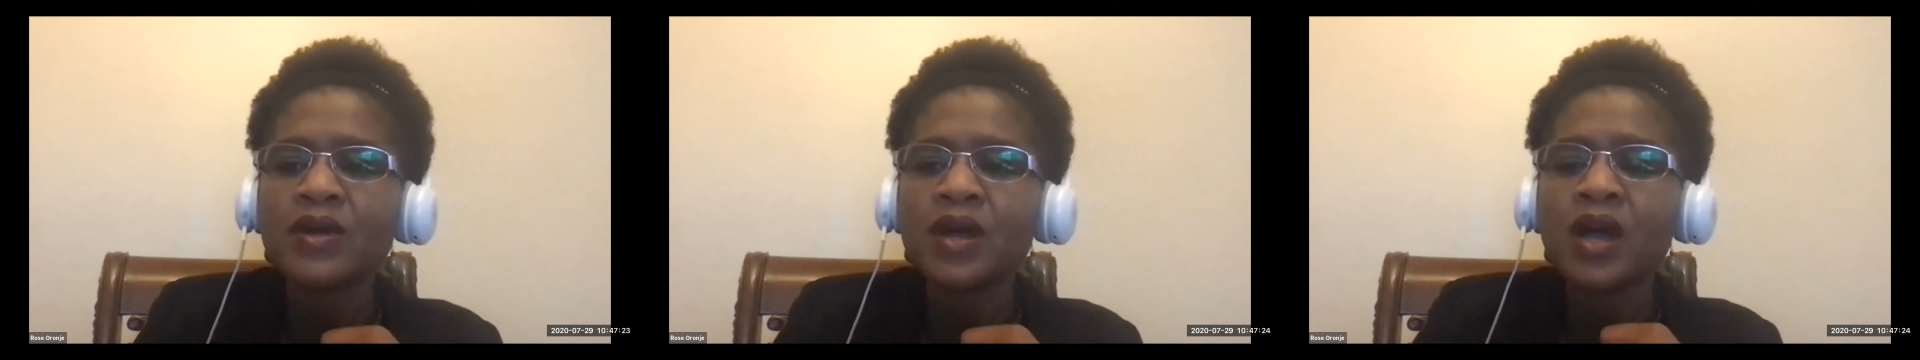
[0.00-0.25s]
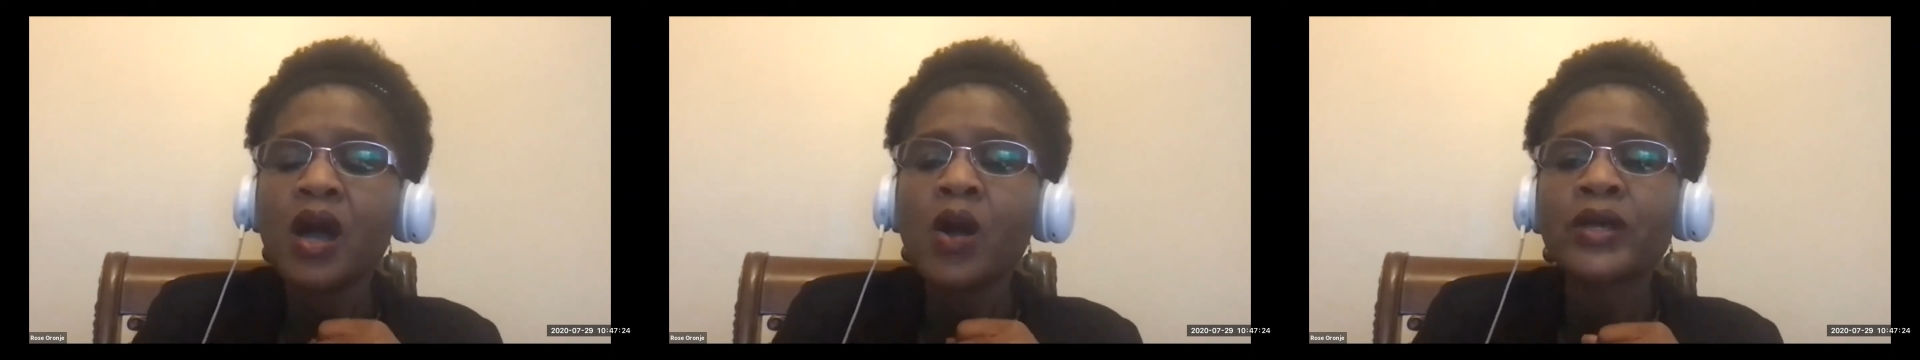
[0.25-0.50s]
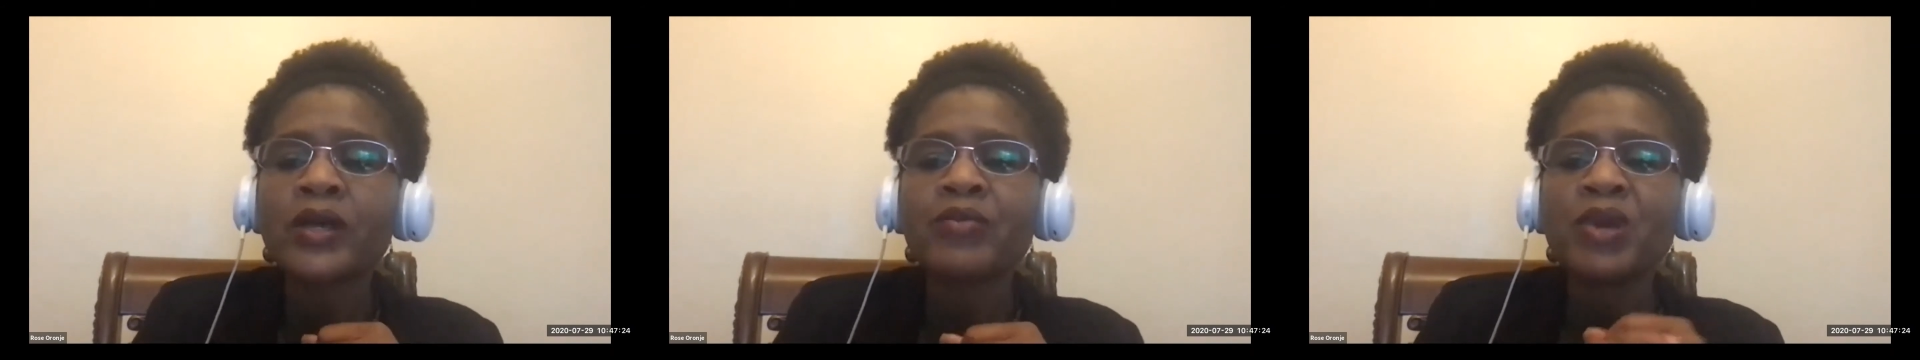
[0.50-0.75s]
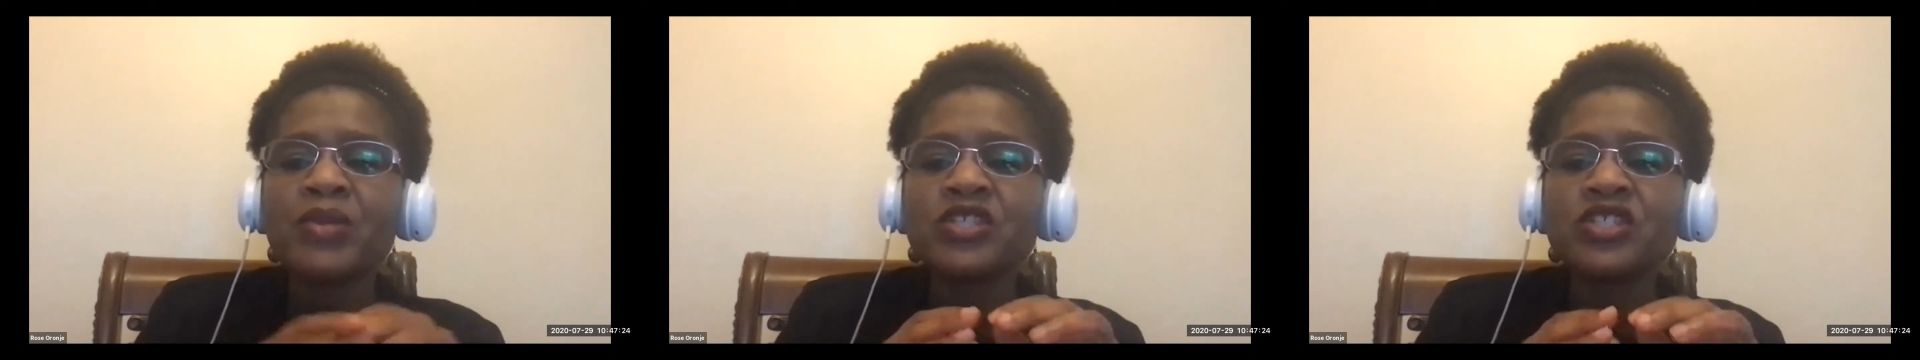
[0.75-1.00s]
Okay,
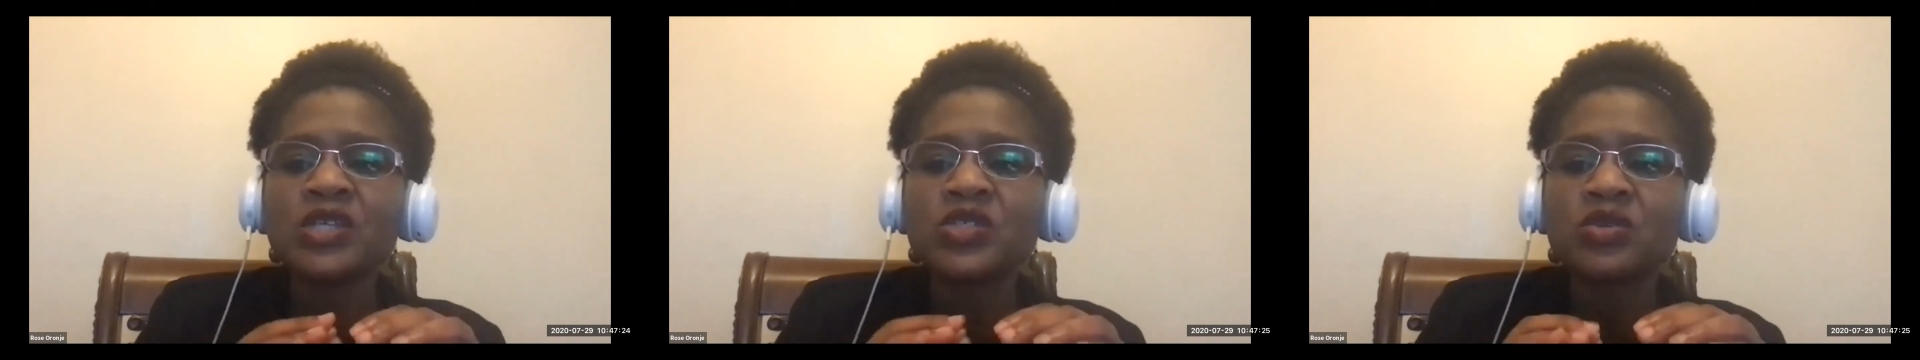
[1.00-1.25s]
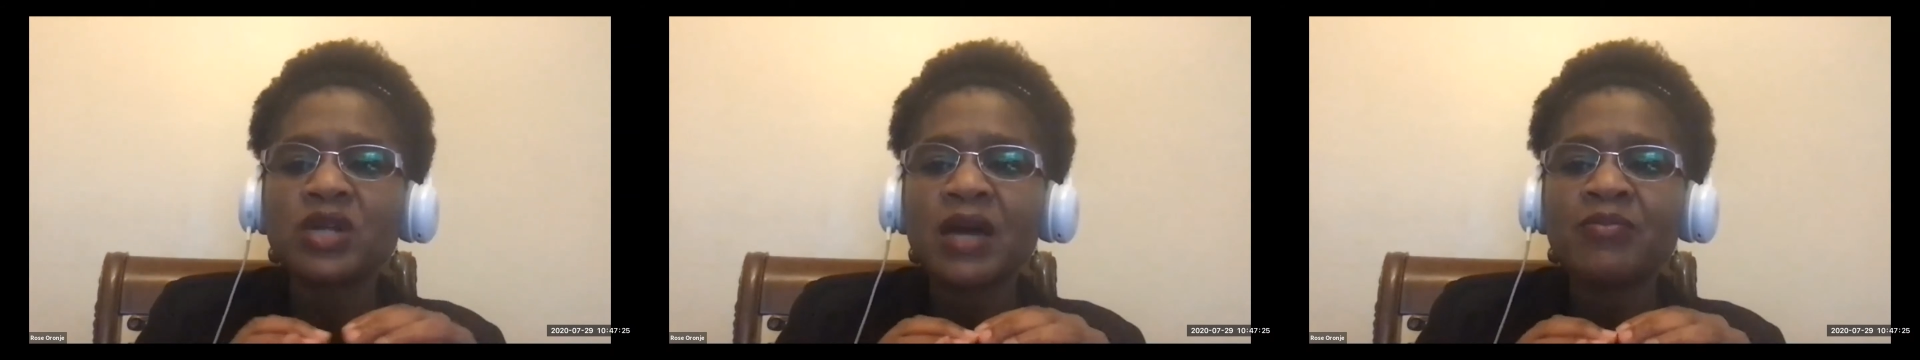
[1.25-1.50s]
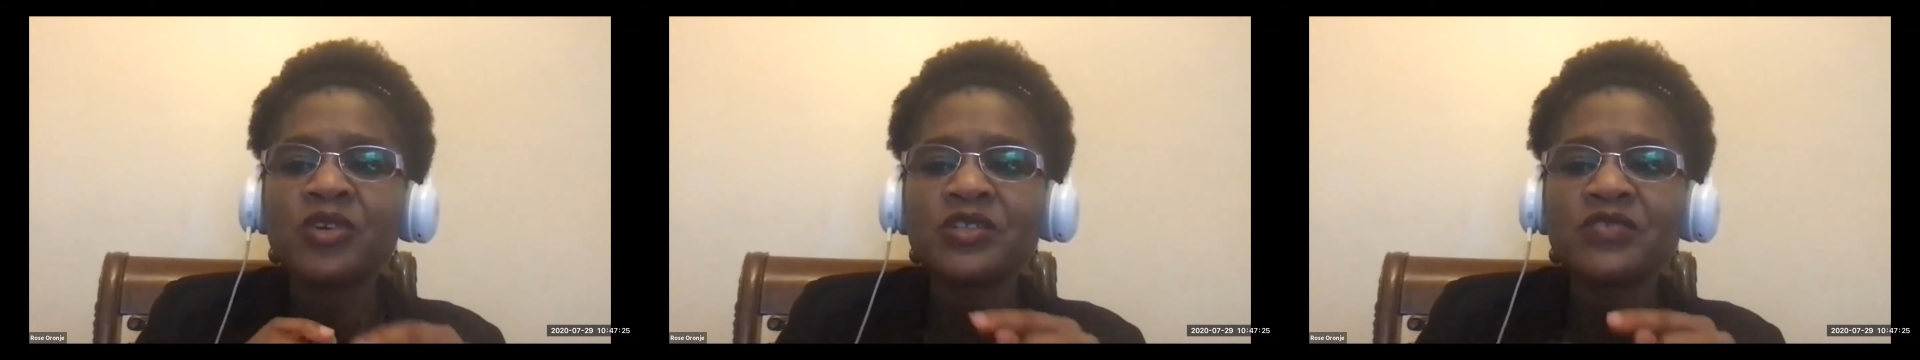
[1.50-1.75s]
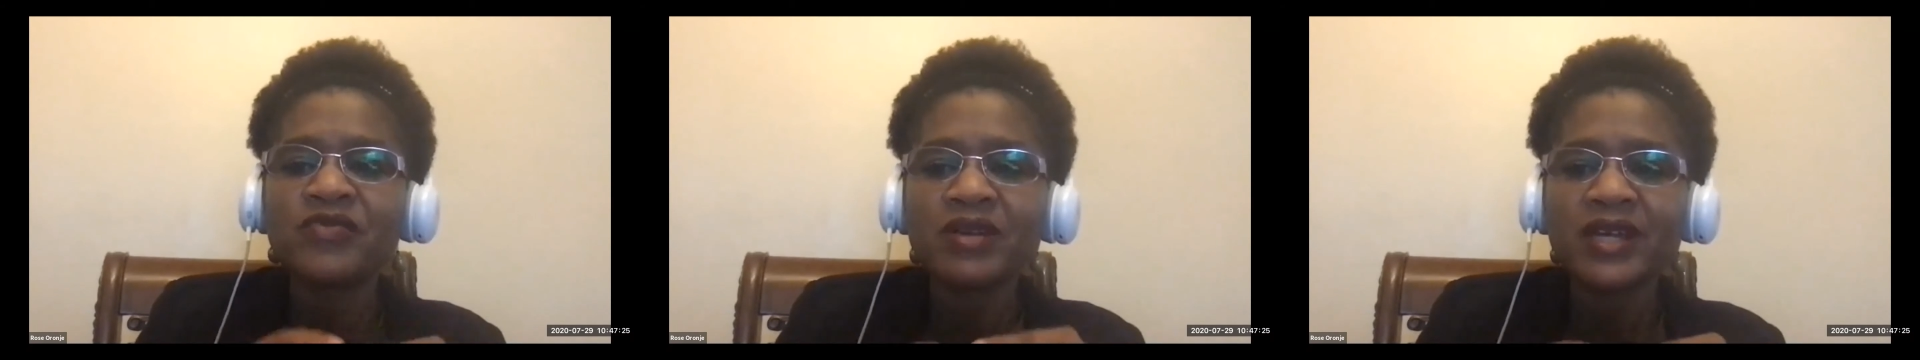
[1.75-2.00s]
maybe I'm not
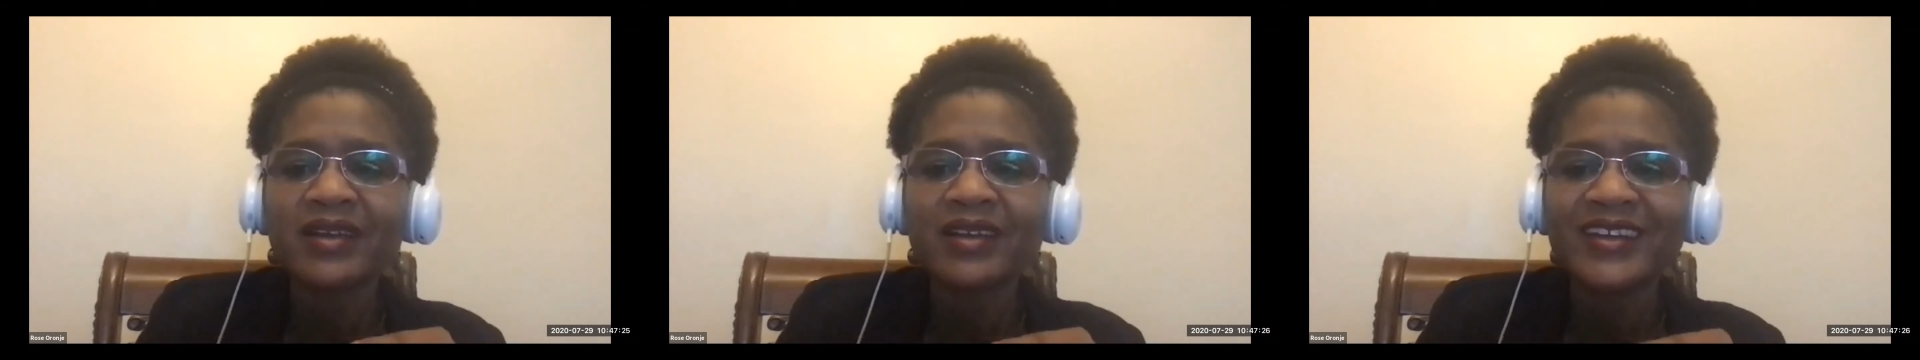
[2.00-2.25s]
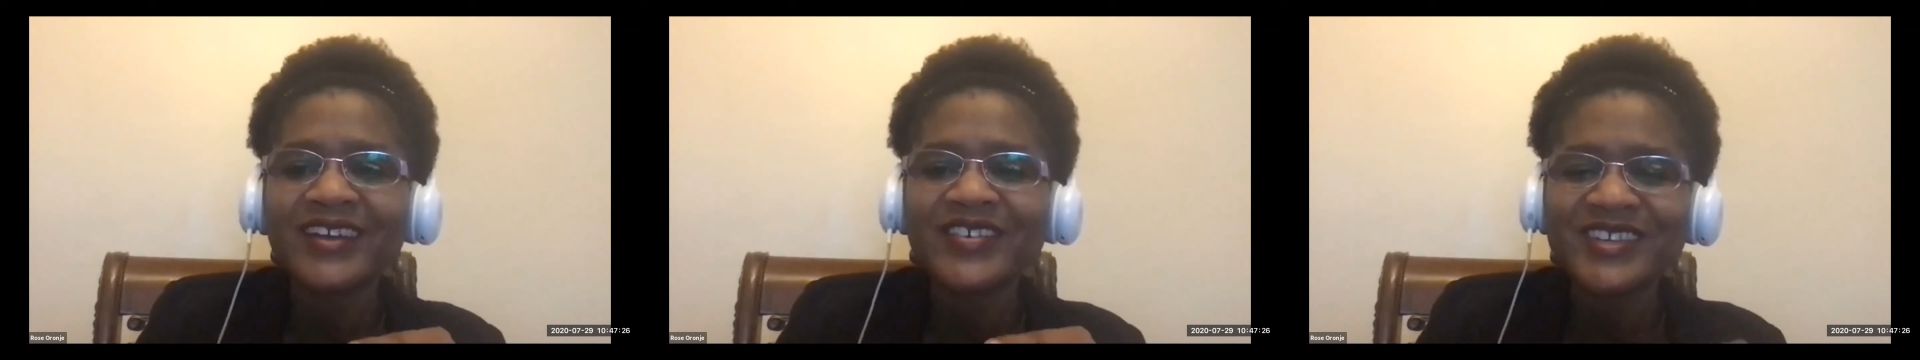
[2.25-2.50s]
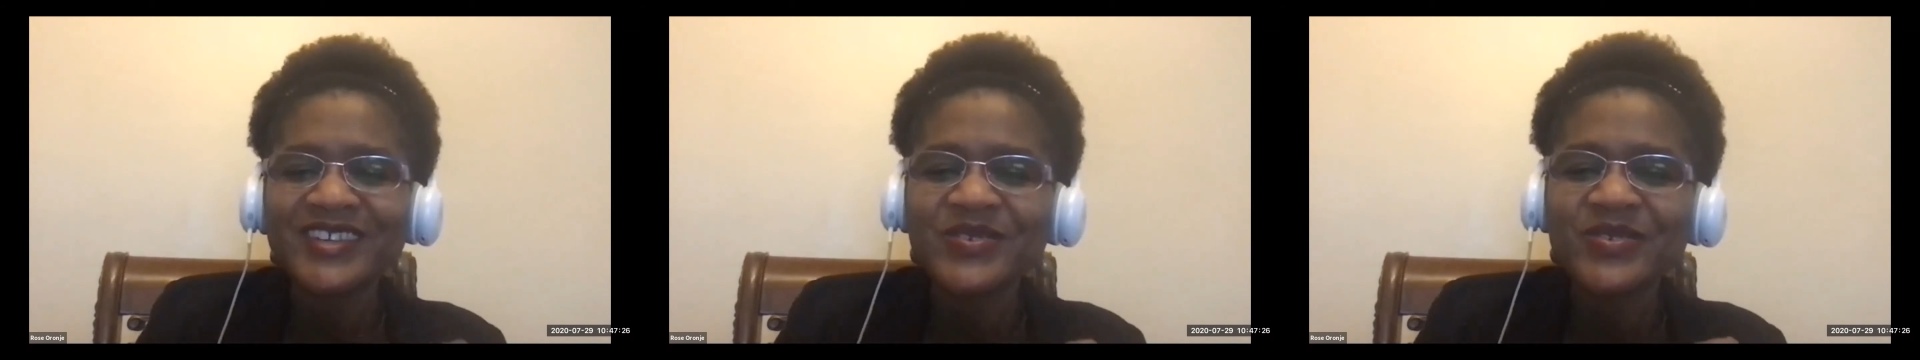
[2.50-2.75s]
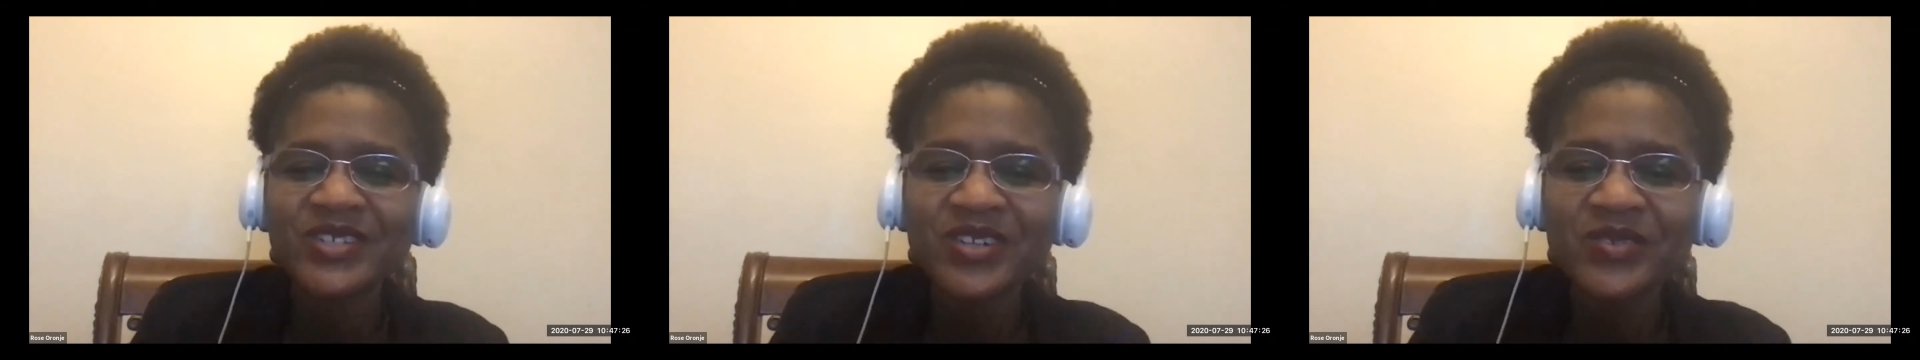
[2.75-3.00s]
very clear on that
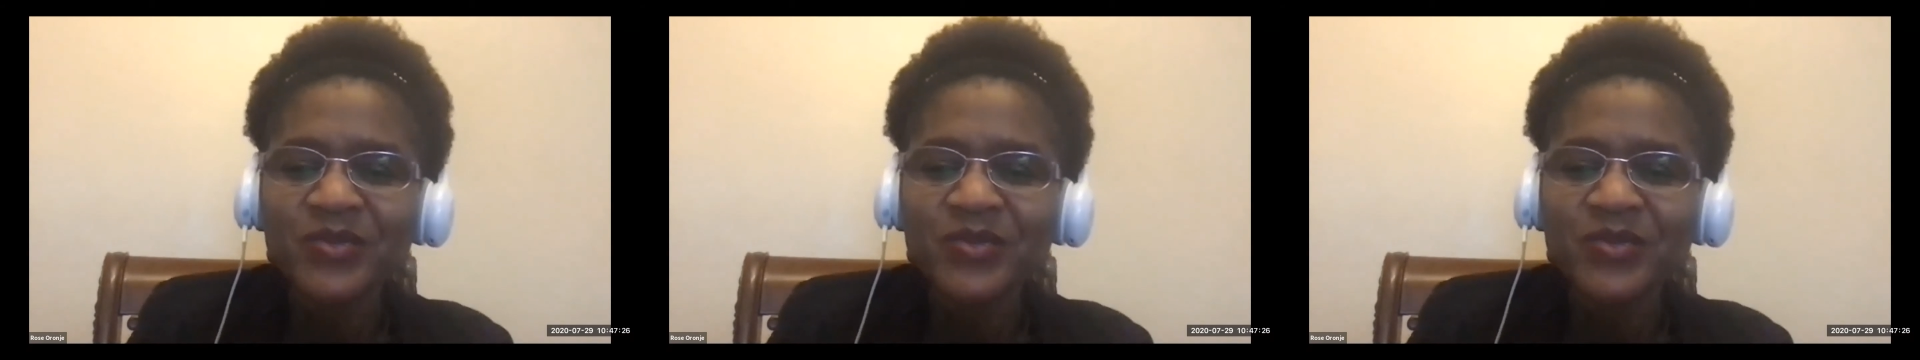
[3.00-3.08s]
question,